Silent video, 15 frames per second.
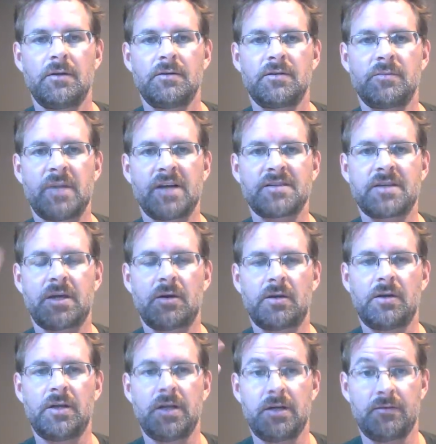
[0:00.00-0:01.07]
to mass
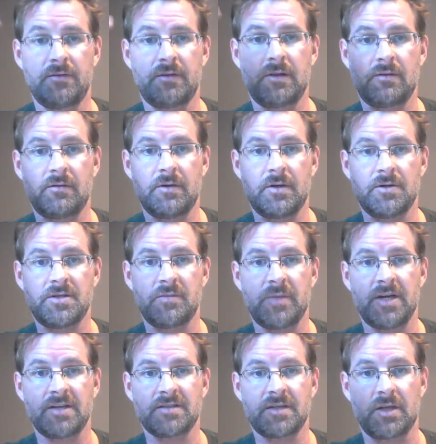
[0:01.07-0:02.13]
calculate everything through energy
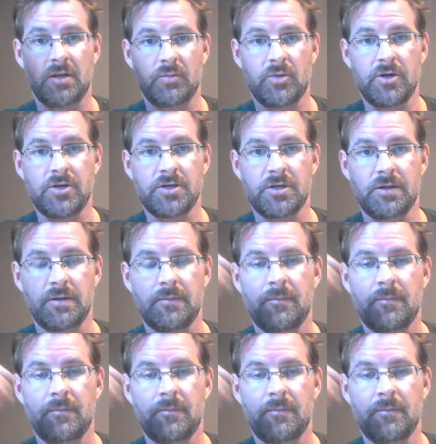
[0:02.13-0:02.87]
mass calibration.